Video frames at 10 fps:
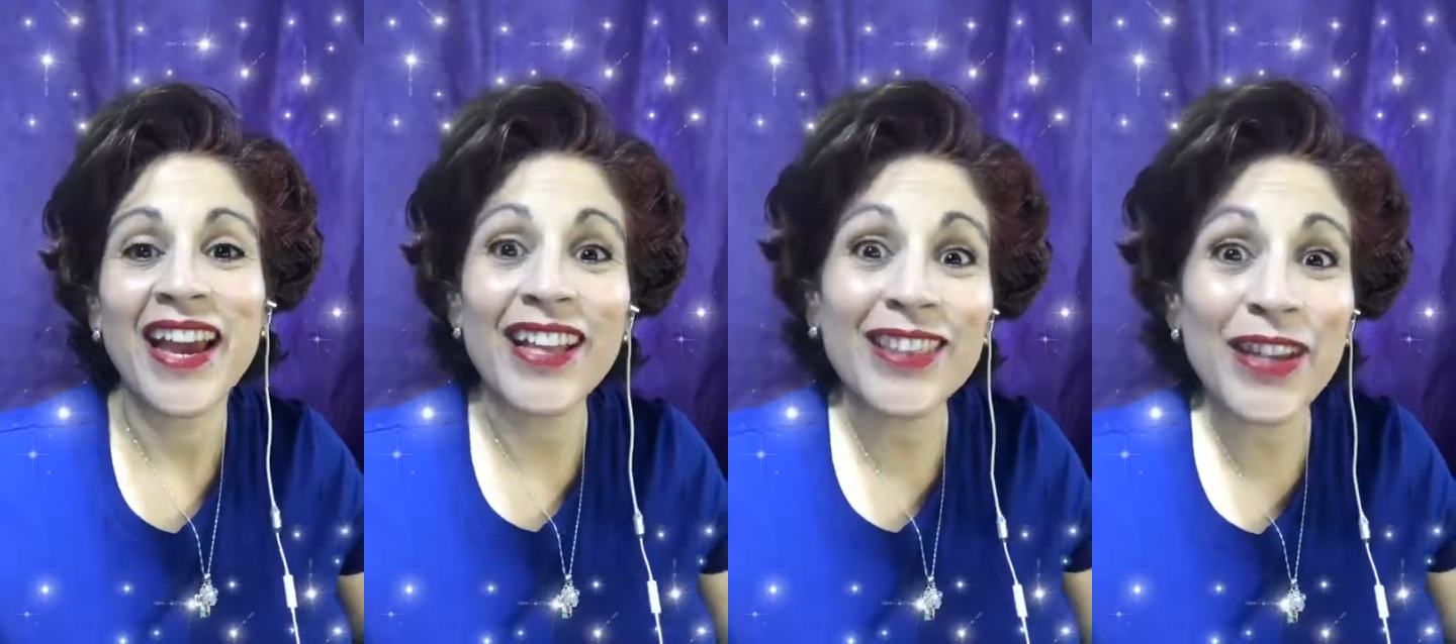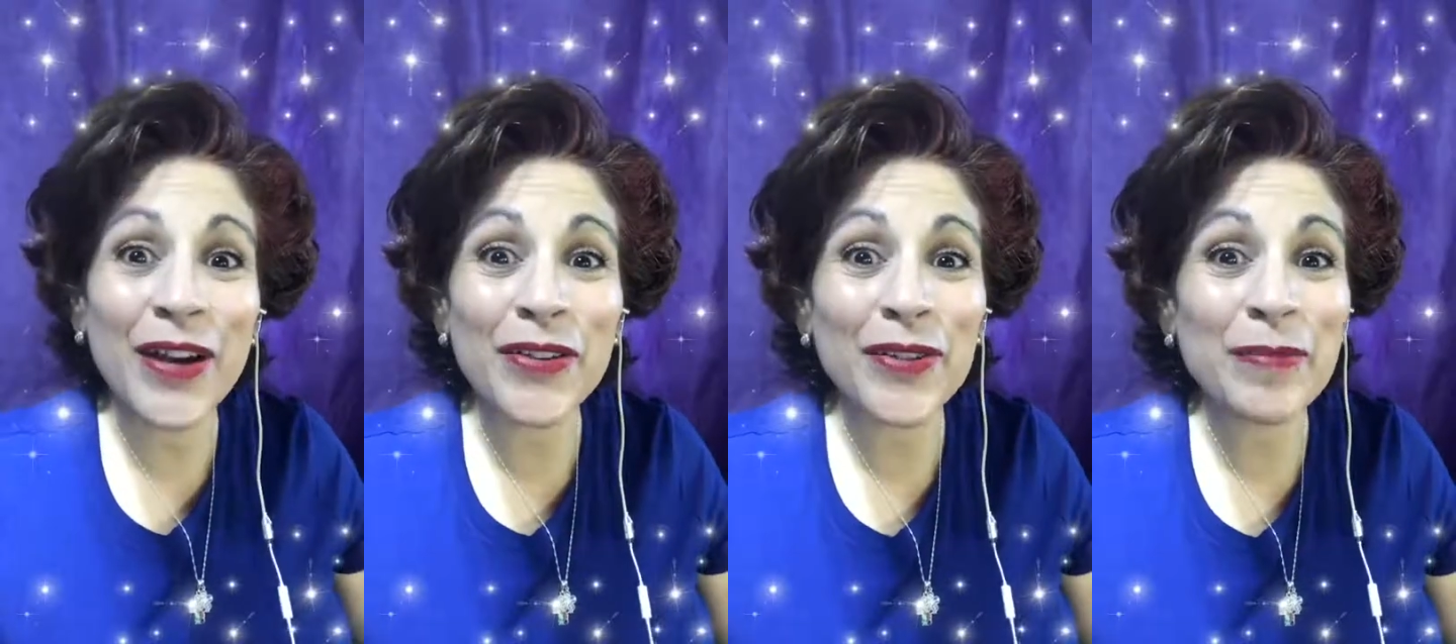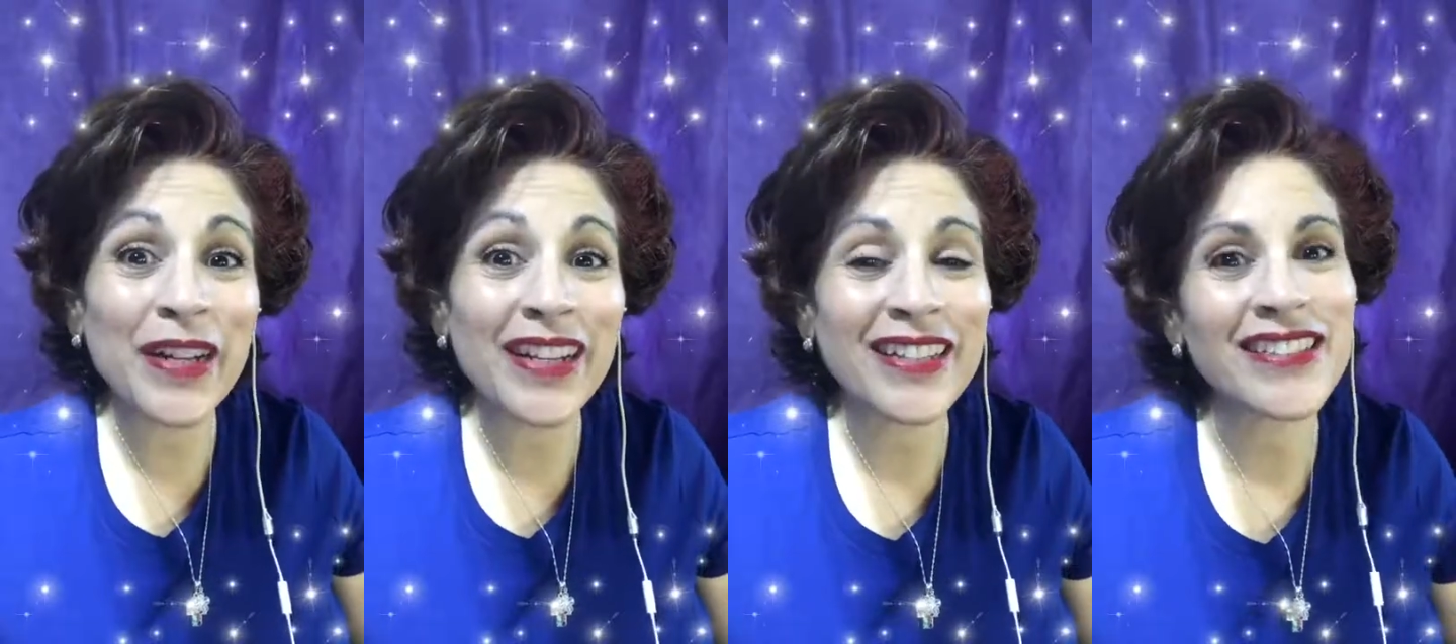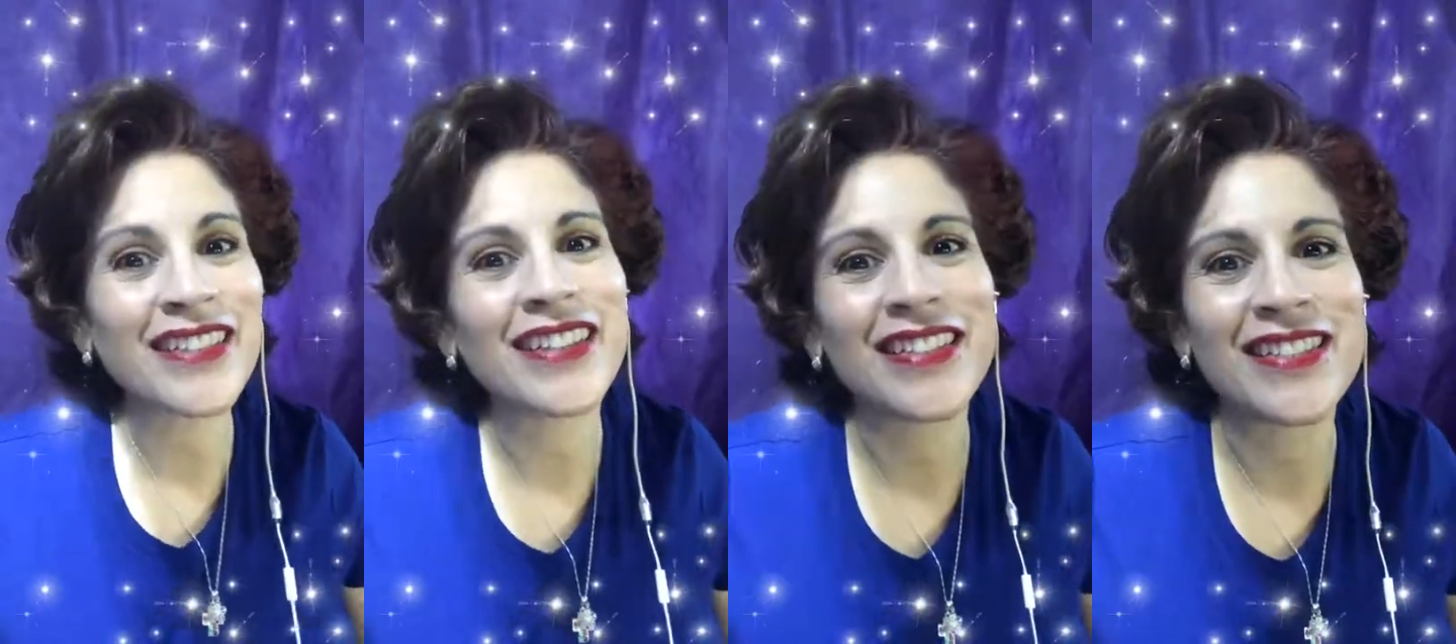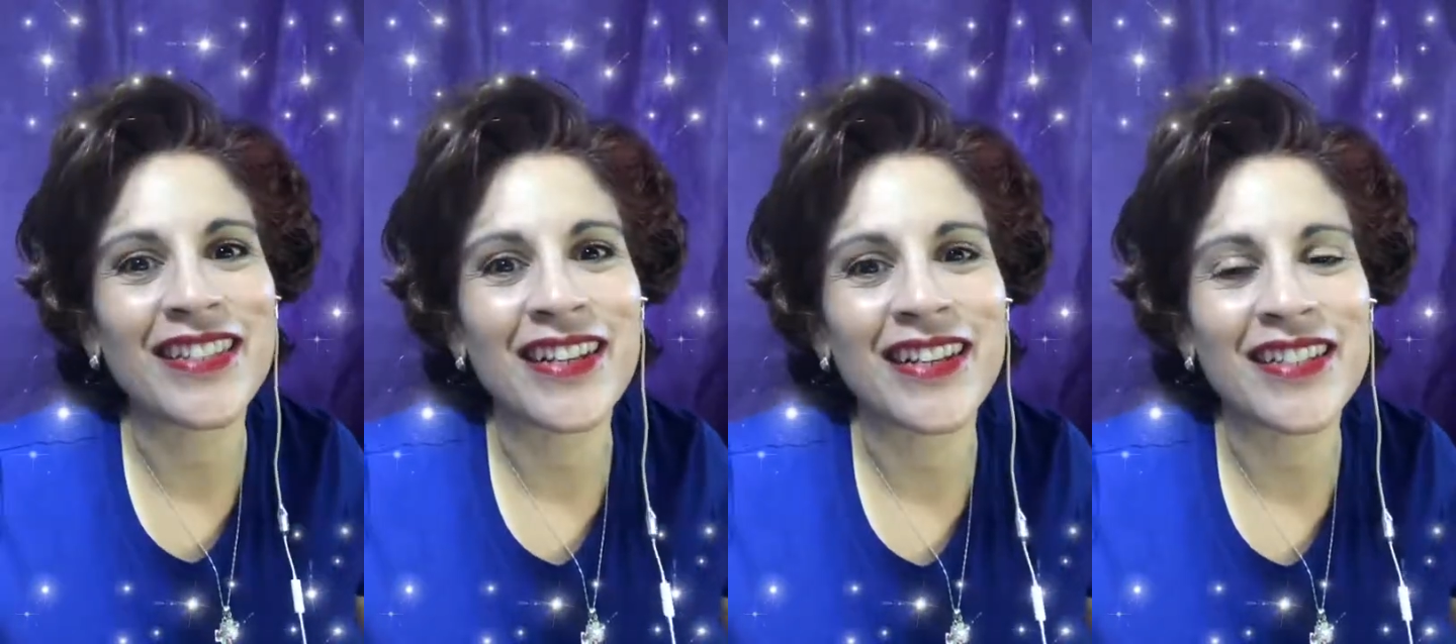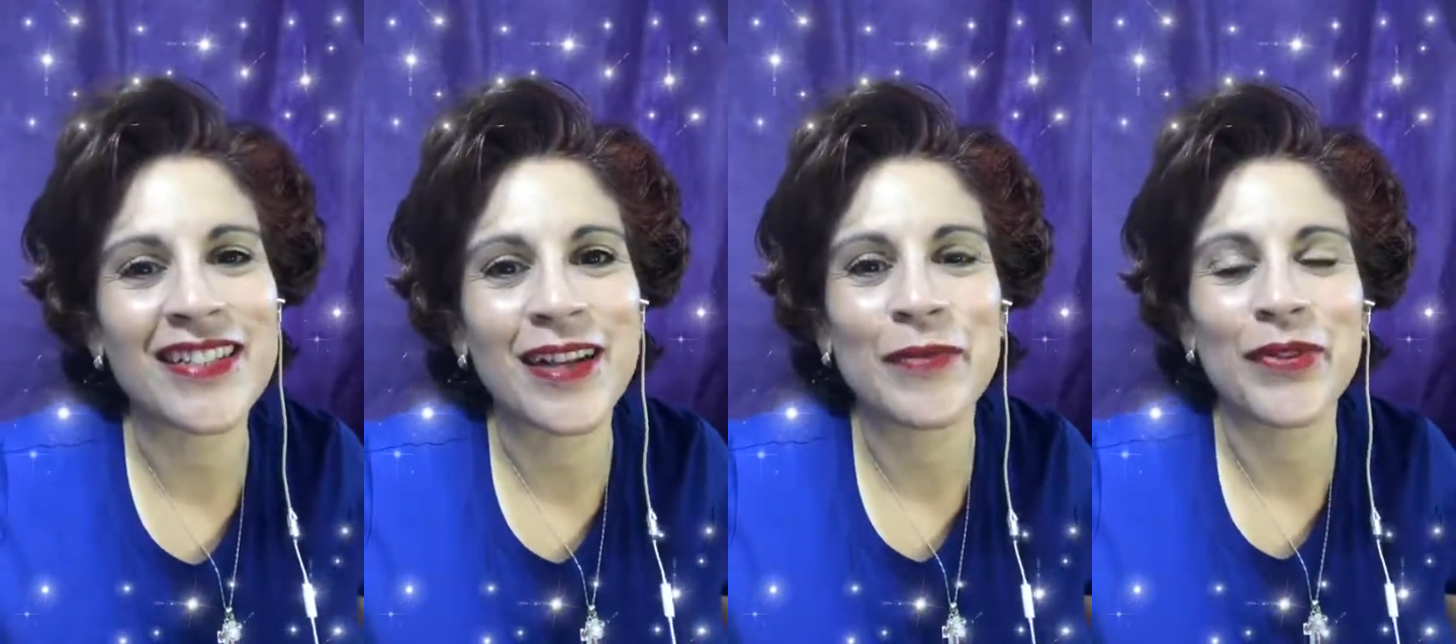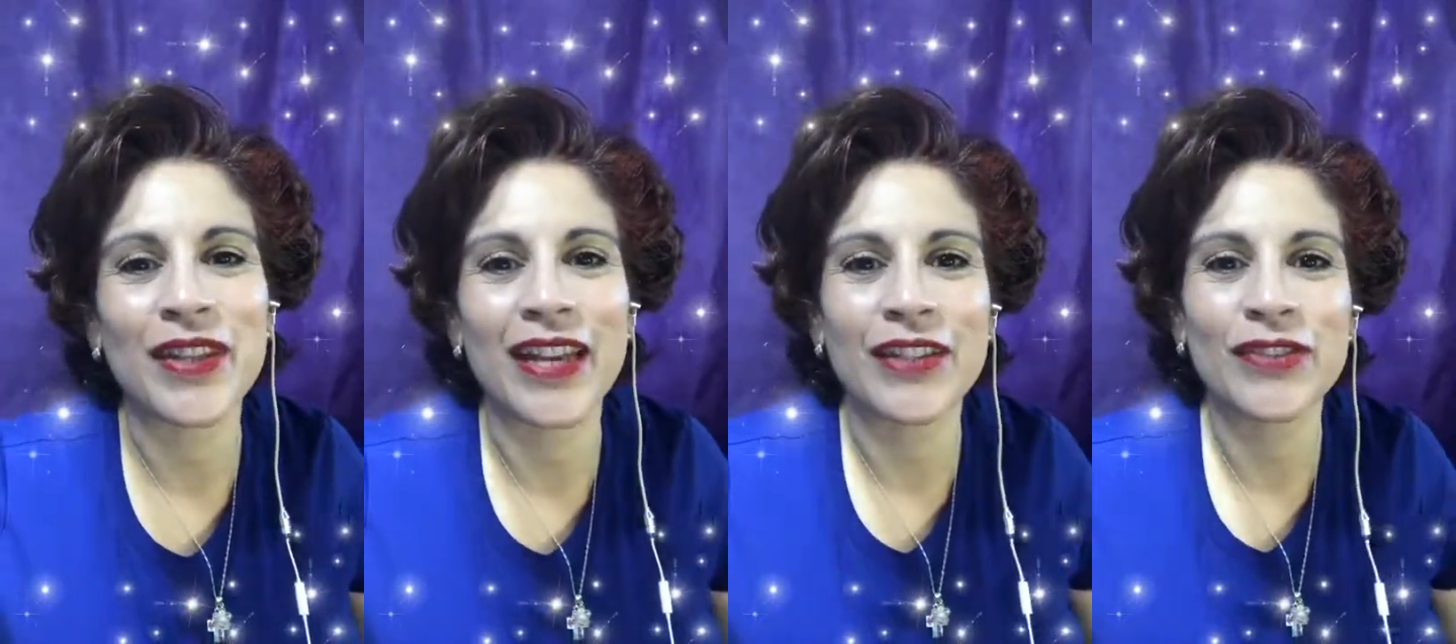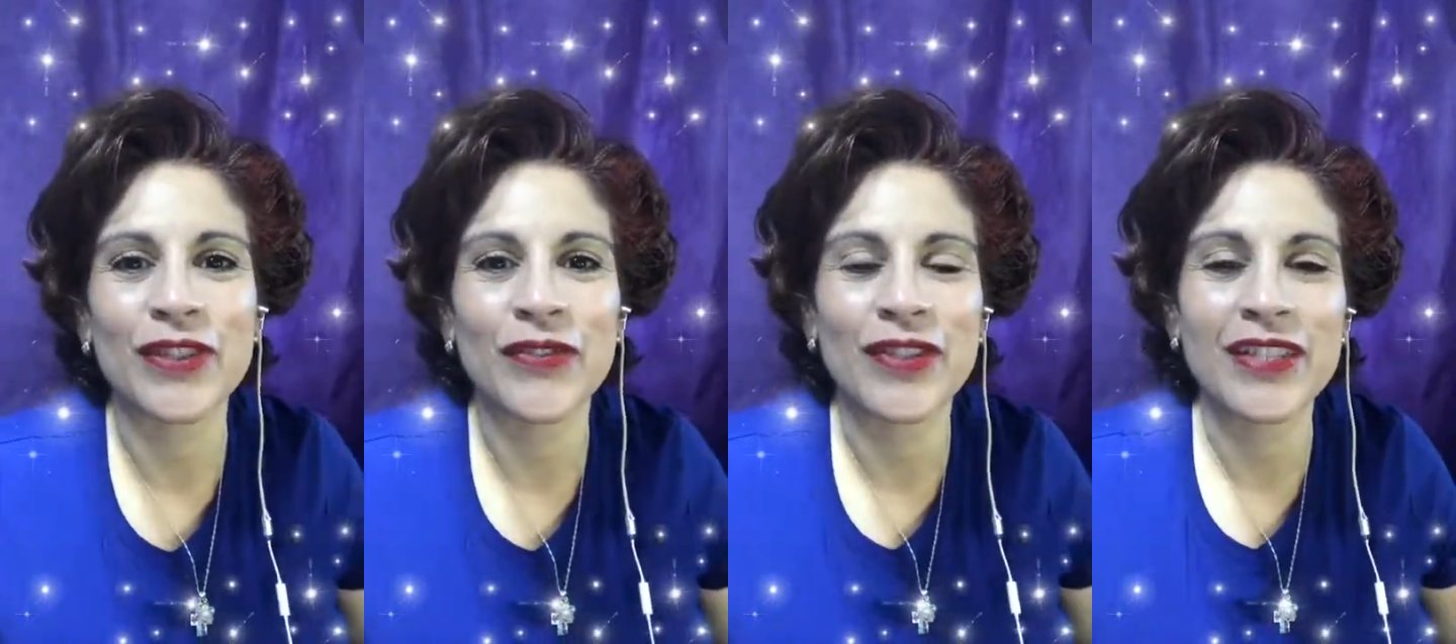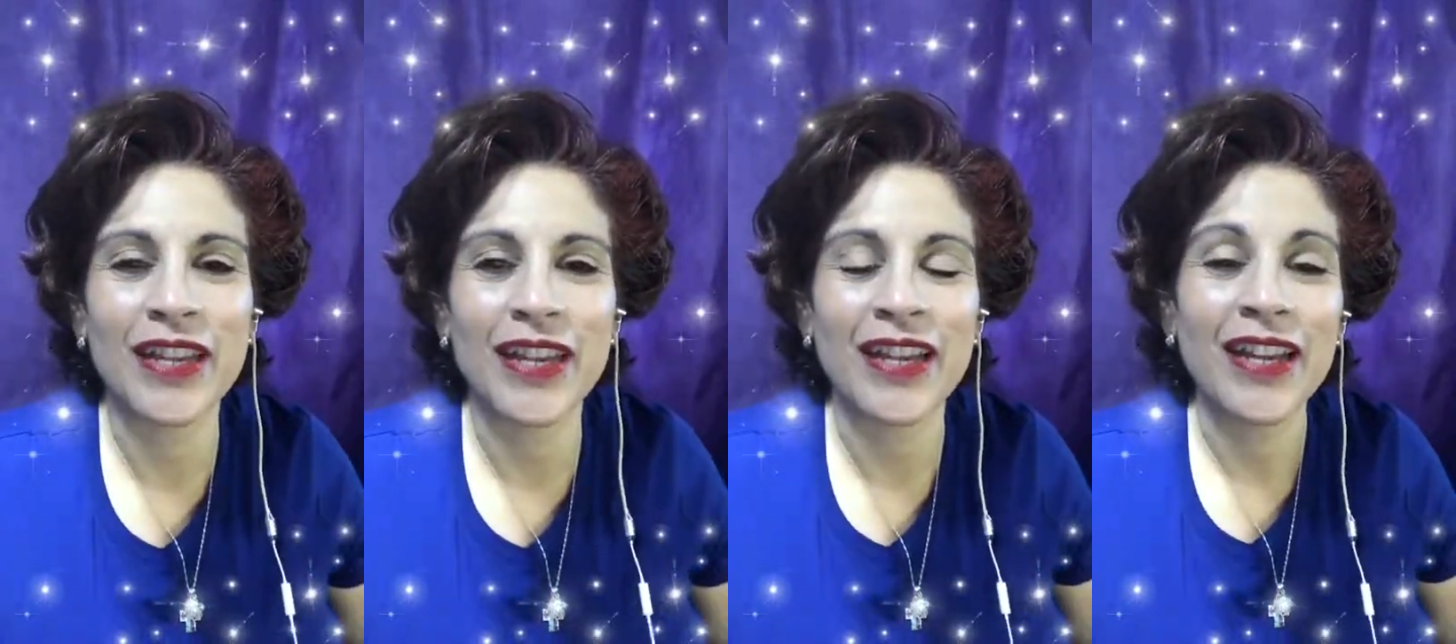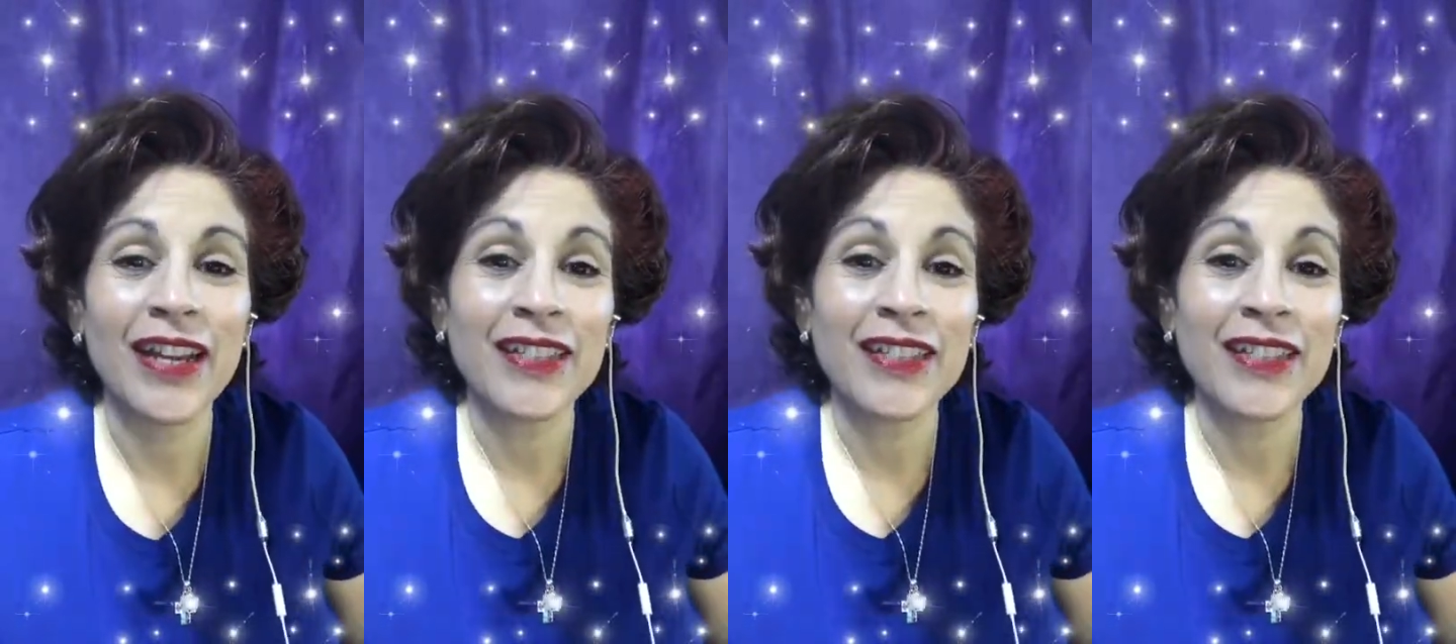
Hello everybody, it's Alicia and it's time for the angel of the day.